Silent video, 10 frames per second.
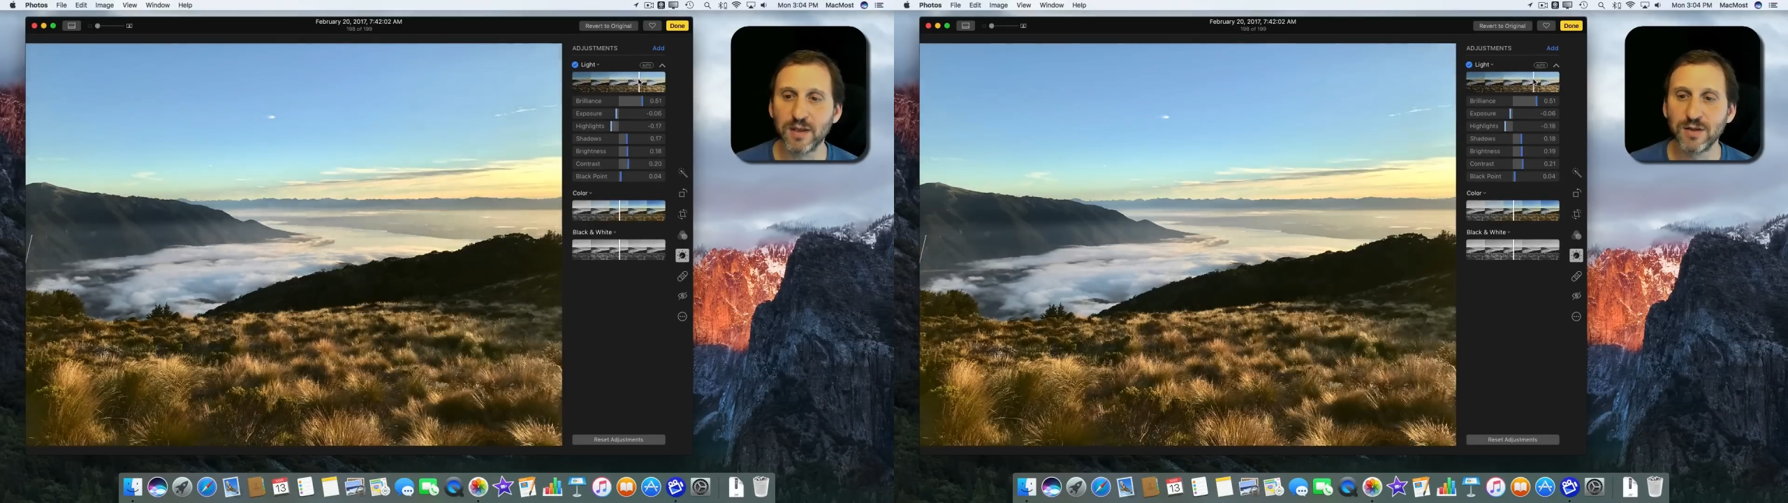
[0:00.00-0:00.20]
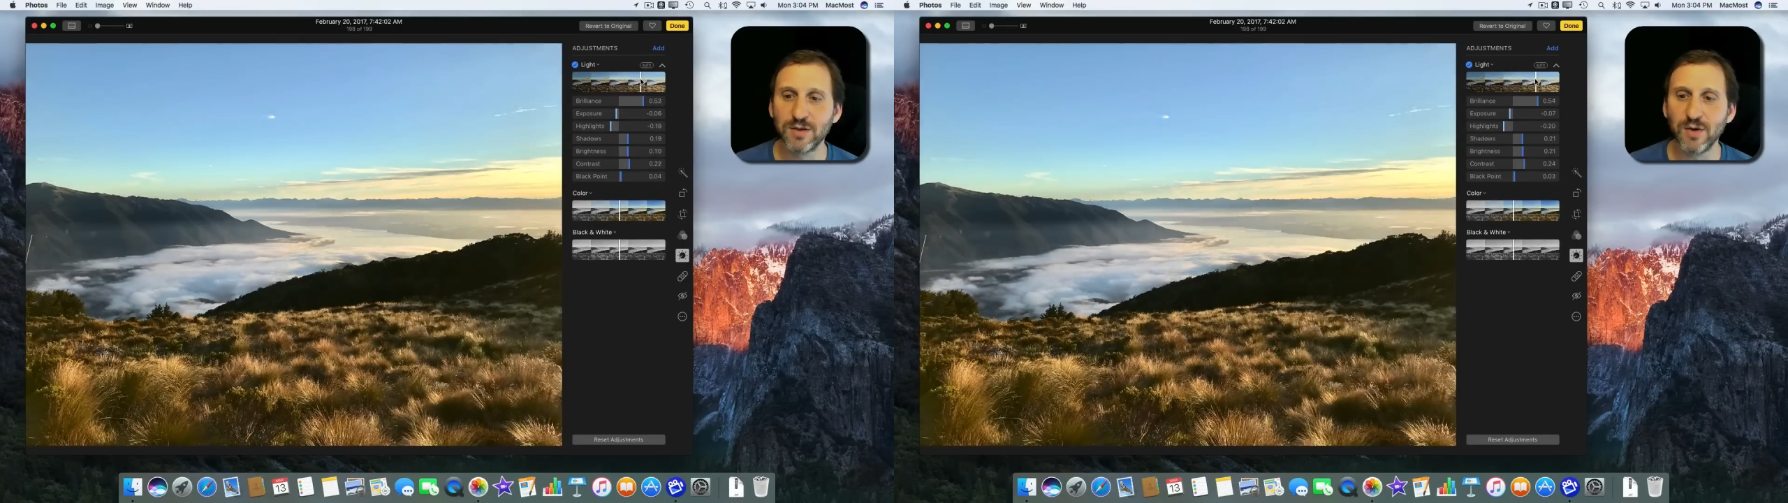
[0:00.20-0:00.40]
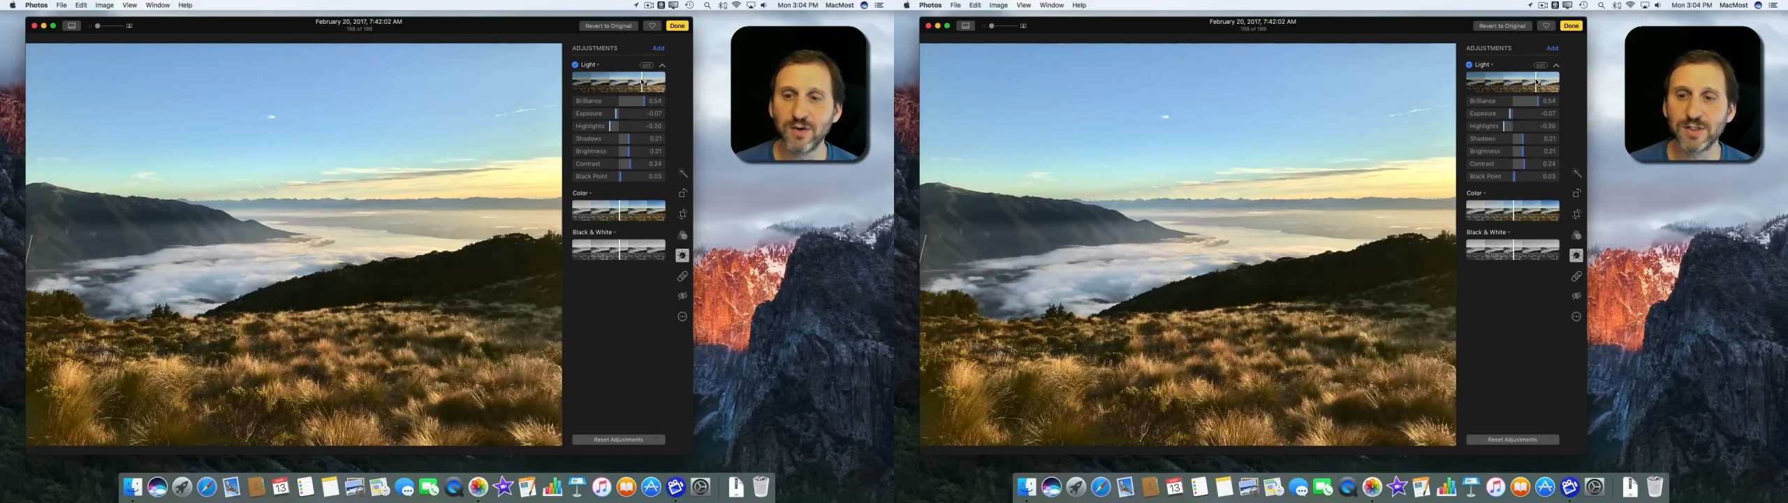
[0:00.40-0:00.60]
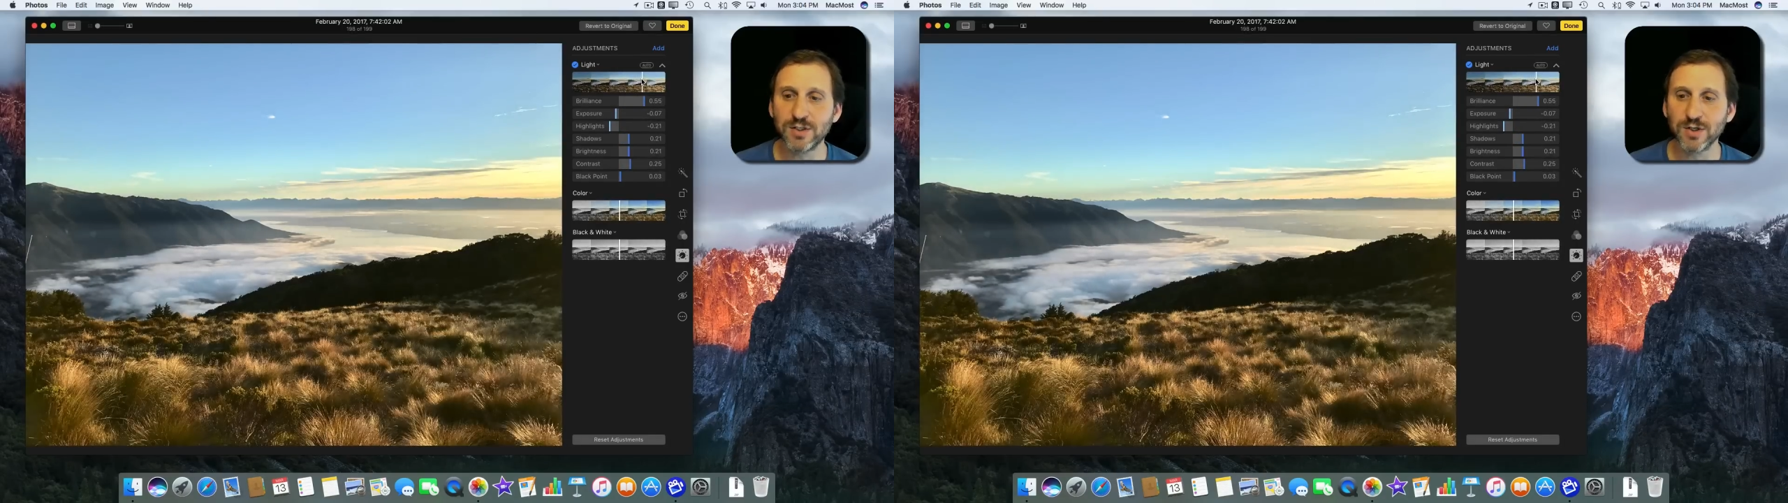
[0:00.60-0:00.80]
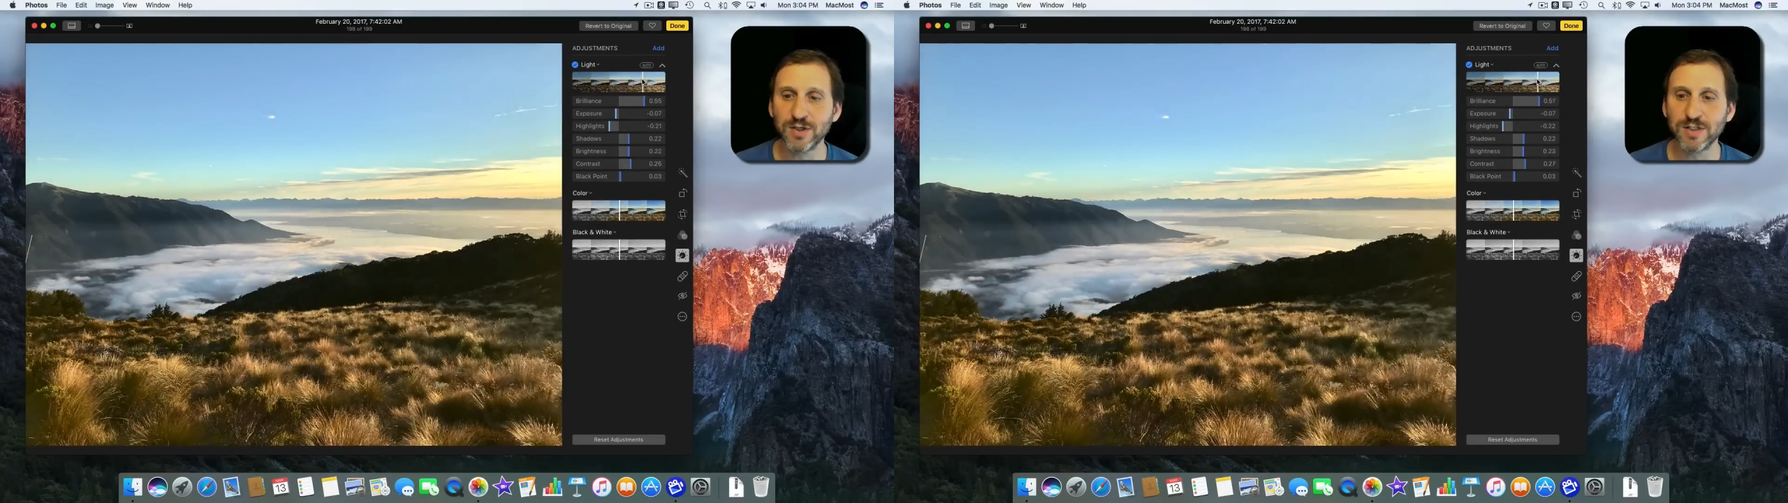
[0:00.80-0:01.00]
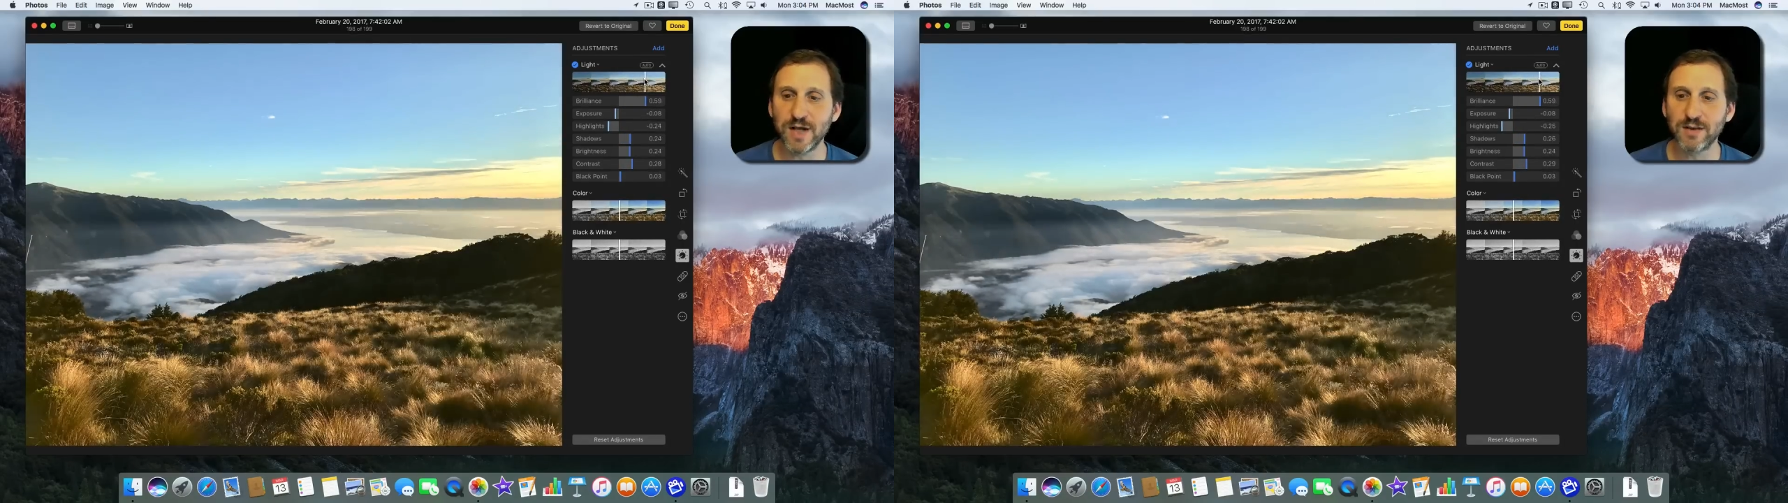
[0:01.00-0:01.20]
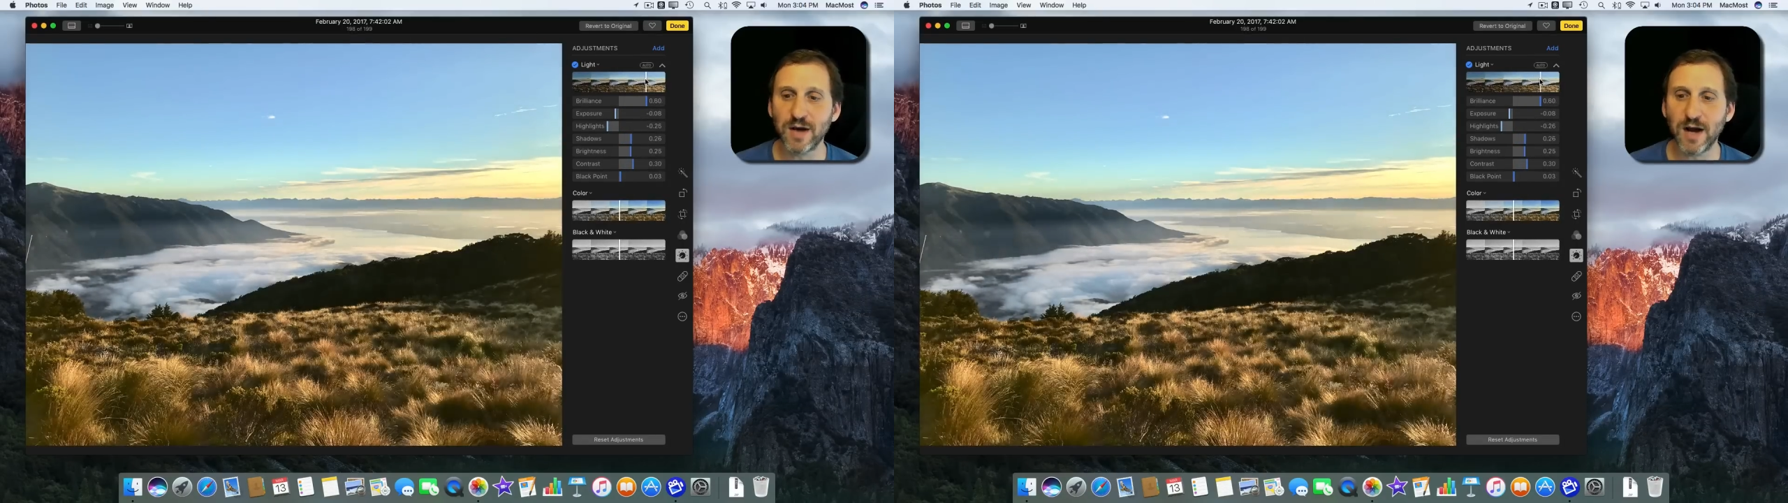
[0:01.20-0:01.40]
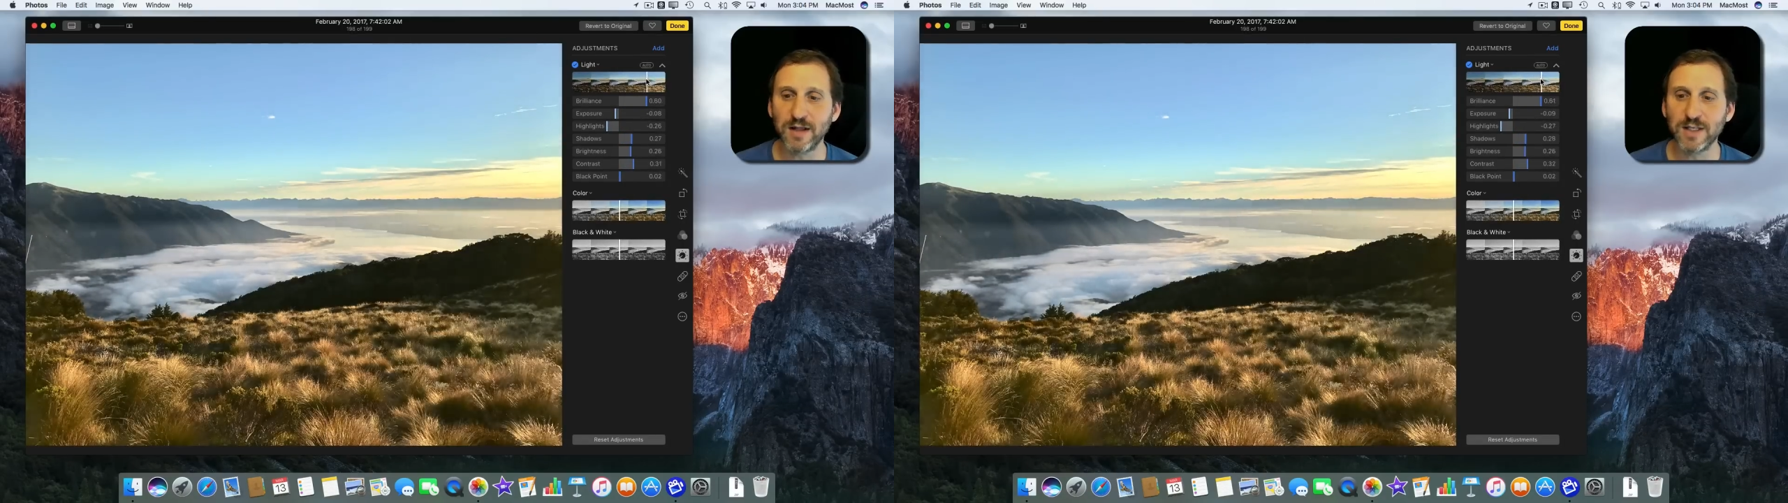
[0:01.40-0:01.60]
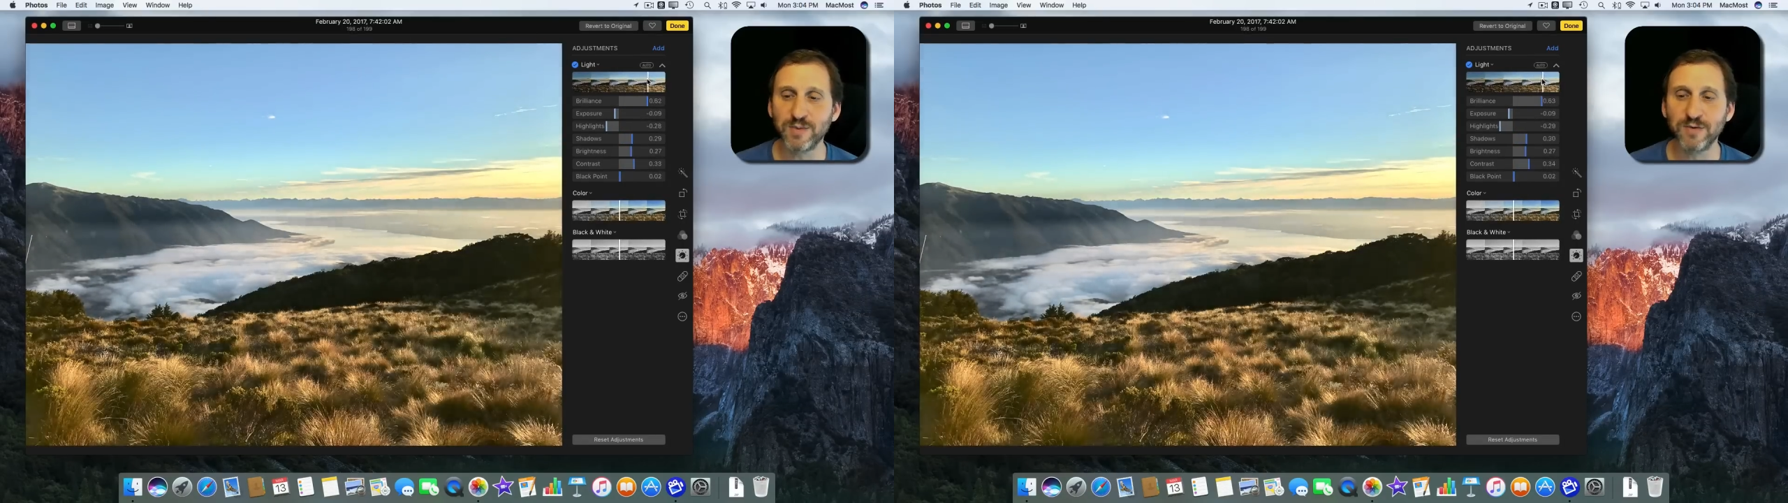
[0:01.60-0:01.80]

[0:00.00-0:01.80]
notice it turns down the highlights,